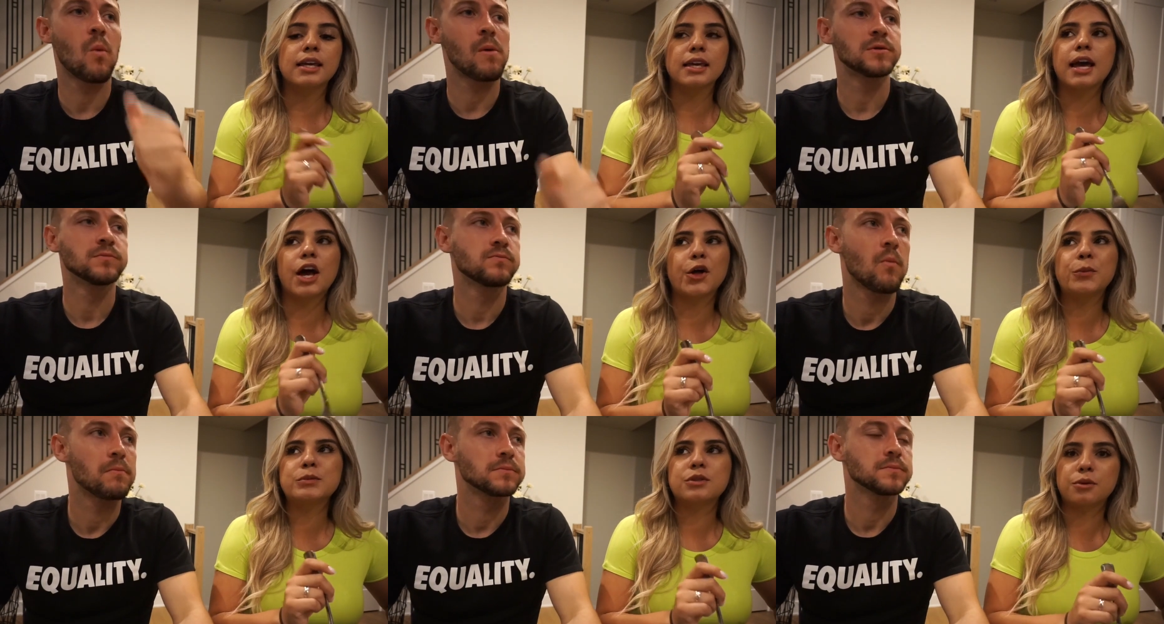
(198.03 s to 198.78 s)
Speaker 1: he
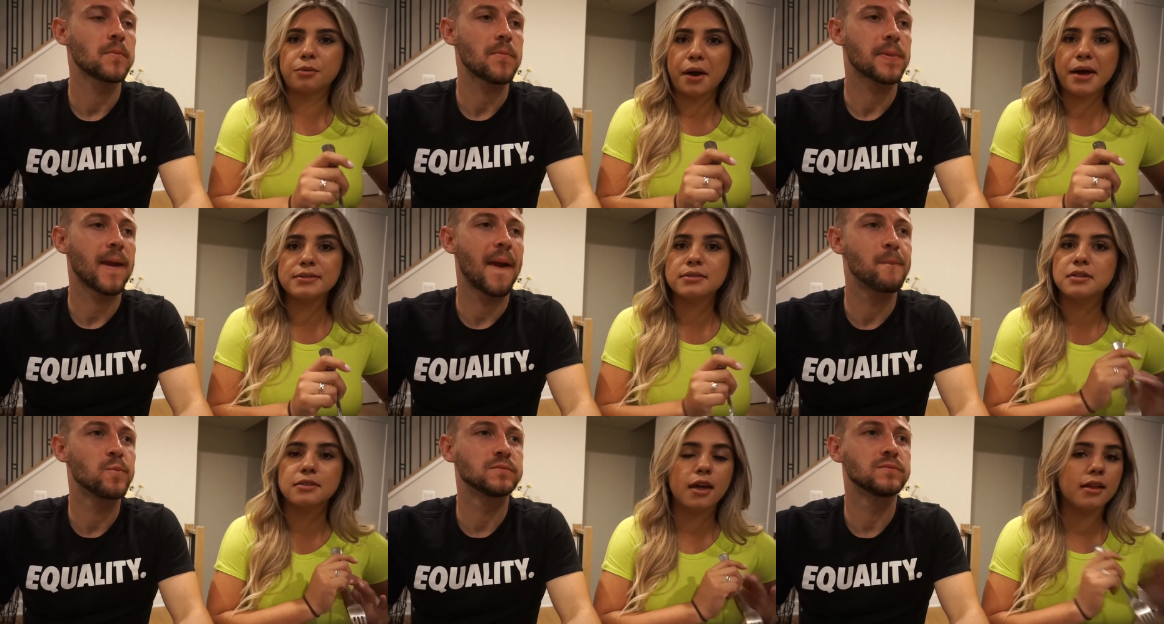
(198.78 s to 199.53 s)
helped the
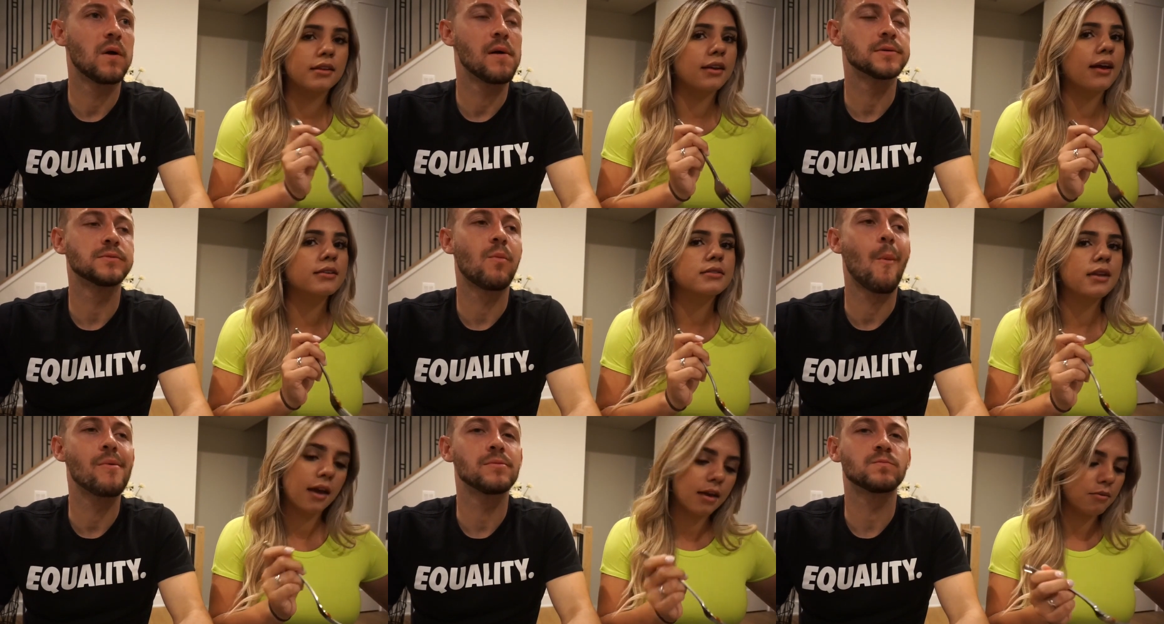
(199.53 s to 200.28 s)
rest. And then the
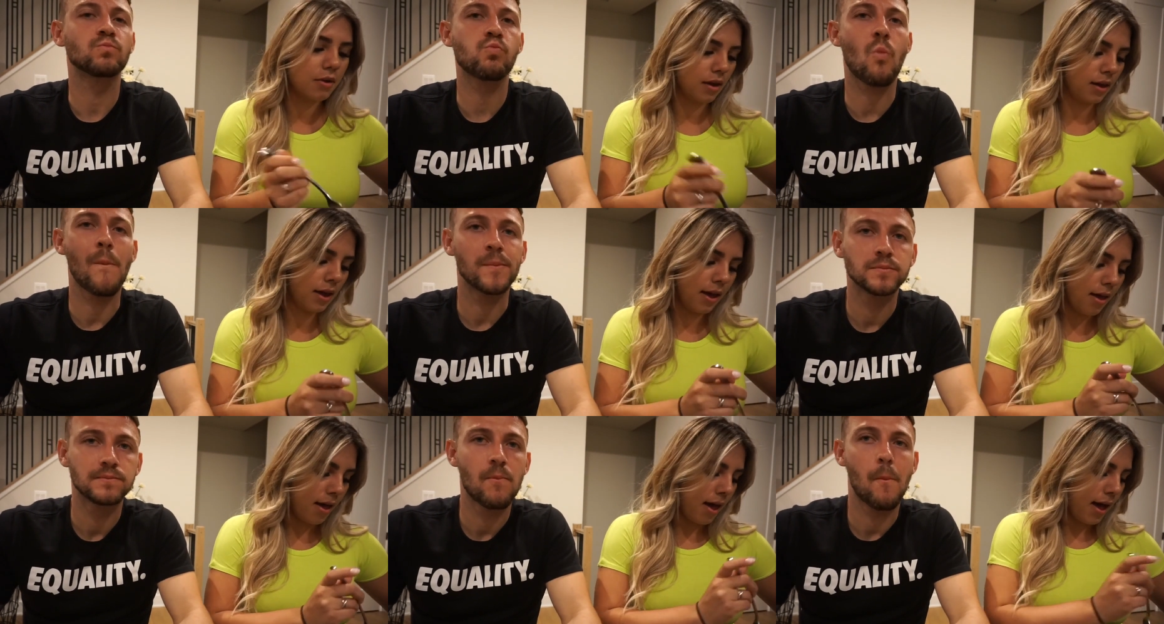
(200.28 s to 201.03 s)
next day we
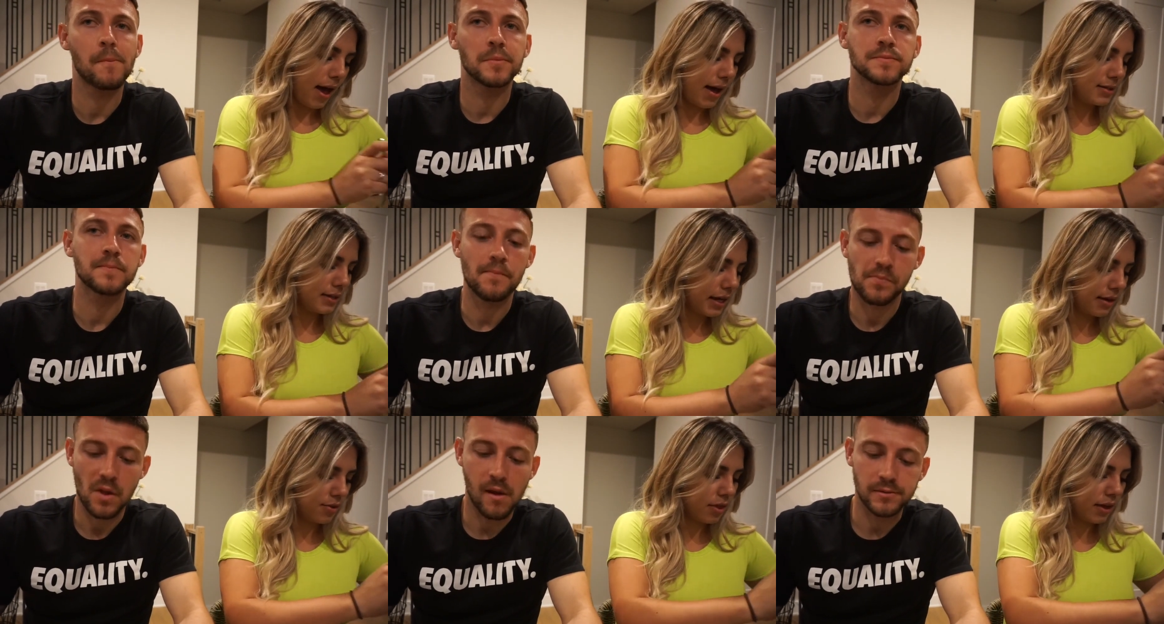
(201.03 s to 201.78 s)
had to
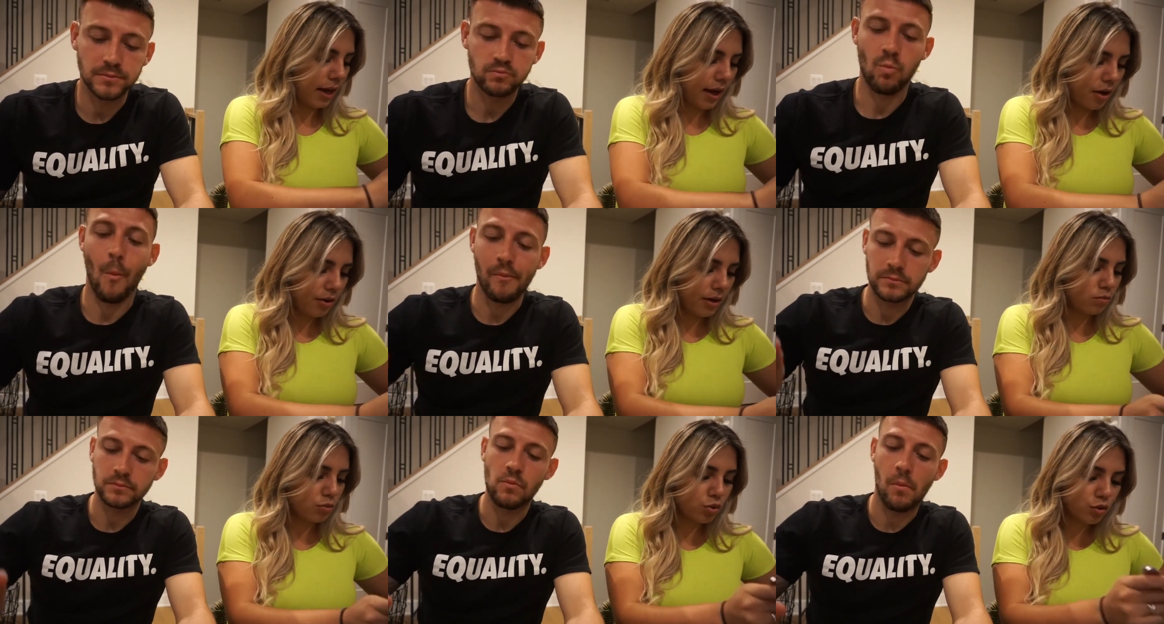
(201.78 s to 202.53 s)
get everything out
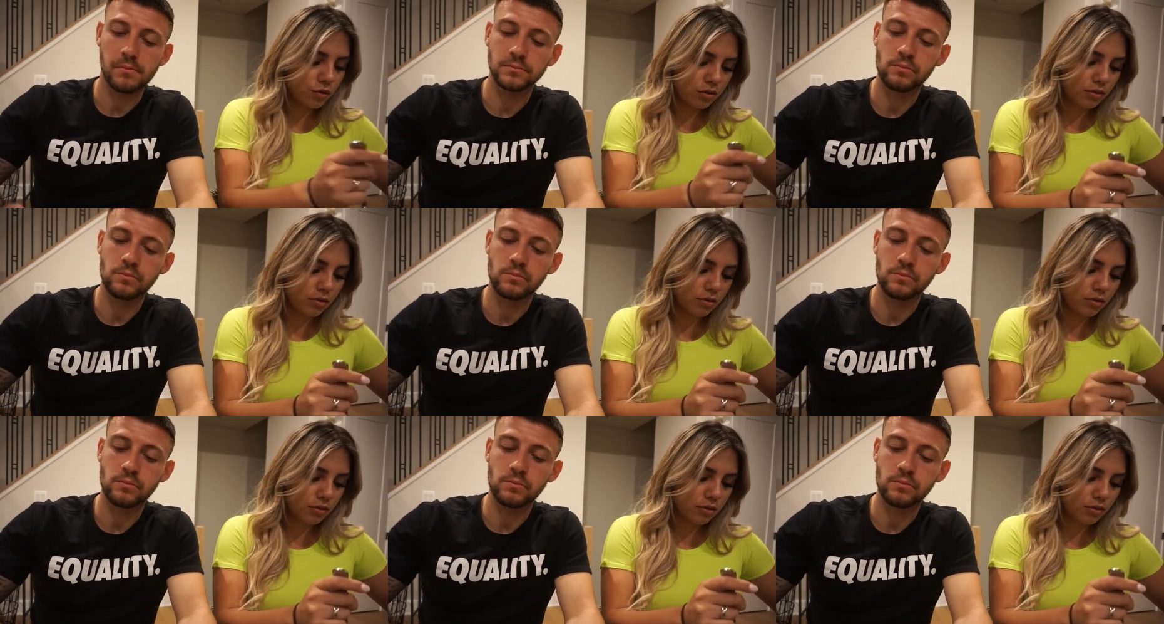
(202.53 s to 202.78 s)
and move.